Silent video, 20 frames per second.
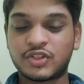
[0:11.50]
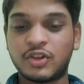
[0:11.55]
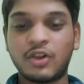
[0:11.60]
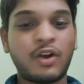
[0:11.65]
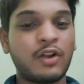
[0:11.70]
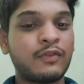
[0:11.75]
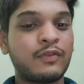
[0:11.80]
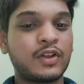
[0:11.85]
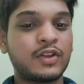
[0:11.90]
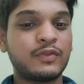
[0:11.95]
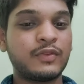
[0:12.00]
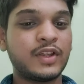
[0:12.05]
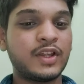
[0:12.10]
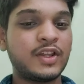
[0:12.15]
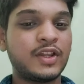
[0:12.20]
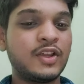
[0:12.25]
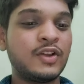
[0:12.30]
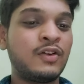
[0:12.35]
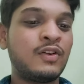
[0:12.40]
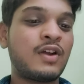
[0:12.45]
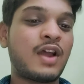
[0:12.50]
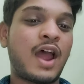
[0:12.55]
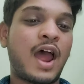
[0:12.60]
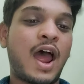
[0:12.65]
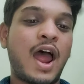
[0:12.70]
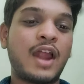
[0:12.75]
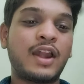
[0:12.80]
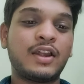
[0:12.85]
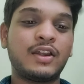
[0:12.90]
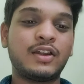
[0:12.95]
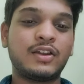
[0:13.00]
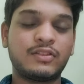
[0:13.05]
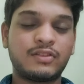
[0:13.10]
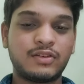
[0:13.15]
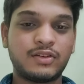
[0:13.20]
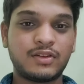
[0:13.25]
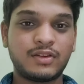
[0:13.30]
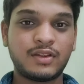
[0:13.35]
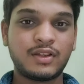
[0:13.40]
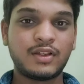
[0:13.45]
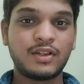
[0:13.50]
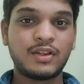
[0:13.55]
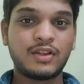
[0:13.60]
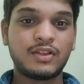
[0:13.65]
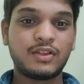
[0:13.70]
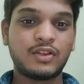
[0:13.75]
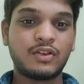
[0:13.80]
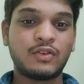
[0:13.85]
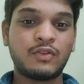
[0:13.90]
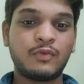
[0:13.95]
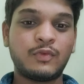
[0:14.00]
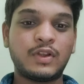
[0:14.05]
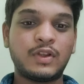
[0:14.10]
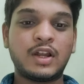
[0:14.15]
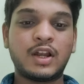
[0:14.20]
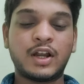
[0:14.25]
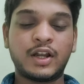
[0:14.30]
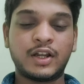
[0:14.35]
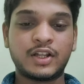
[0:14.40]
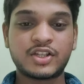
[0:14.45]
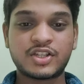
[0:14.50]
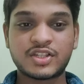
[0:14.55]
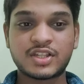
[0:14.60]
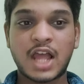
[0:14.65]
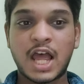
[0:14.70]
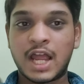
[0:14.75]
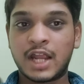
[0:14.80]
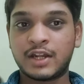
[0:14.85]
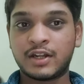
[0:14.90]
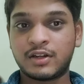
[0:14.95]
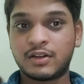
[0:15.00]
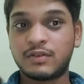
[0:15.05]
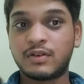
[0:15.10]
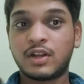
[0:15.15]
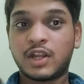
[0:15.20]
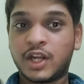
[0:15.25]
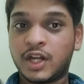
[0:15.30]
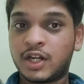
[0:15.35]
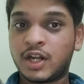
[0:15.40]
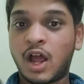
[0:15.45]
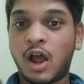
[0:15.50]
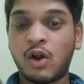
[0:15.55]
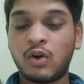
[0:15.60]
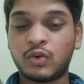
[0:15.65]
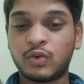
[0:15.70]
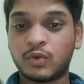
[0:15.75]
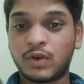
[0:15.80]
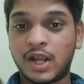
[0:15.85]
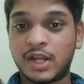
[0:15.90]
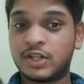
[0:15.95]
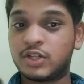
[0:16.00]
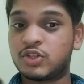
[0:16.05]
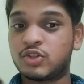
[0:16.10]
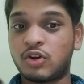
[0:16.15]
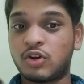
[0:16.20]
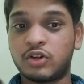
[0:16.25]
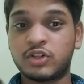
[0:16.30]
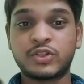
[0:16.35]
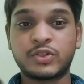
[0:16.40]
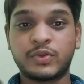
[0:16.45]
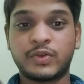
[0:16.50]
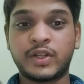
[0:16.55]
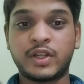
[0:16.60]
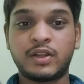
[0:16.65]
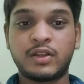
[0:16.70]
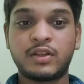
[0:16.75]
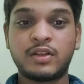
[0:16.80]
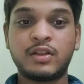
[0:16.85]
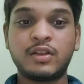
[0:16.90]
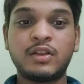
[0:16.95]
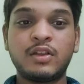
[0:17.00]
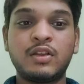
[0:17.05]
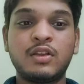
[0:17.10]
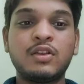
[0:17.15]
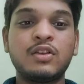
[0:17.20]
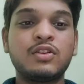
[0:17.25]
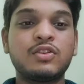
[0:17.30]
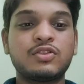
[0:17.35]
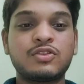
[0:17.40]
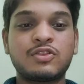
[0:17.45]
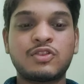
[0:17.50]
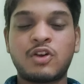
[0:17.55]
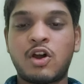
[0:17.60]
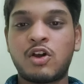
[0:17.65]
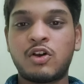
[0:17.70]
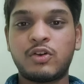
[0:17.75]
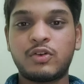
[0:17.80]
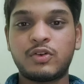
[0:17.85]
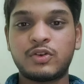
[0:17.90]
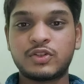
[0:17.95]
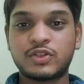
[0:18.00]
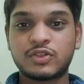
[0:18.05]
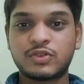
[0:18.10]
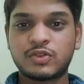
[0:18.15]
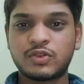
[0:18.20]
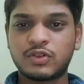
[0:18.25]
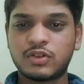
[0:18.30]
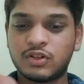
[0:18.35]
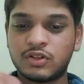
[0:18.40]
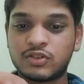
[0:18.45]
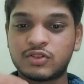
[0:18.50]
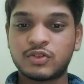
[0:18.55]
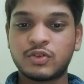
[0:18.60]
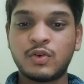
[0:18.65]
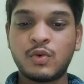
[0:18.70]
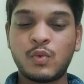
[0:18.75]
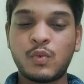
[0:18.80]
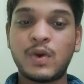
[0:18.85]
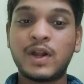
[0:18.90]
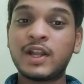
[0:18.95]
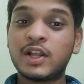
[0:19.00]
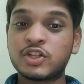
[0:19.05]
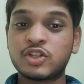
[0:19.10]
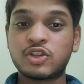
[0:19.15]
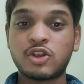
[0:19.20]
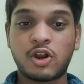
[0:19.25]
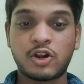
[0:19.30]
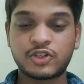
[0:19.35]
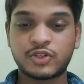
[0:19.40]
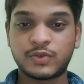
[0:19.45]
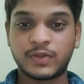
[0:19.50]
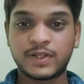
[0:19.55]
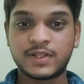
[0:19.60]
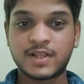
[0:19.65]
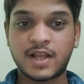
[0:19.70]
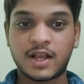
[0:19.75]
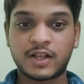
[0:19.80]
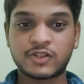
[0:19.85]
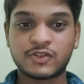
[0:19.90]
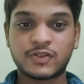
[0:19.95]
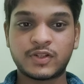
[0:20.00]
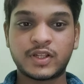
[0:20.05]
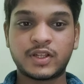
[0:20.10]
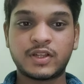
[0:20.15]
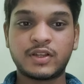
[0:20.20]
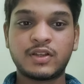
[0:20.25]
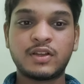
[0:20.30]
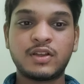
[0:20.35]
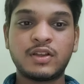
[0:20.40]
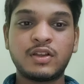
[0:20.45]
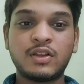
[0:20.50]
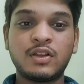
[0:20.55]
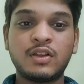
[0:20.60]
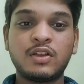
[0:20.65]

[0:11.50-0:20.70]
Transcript: stay on for the video and you will understand it how to write a short story. So what are short stories actually?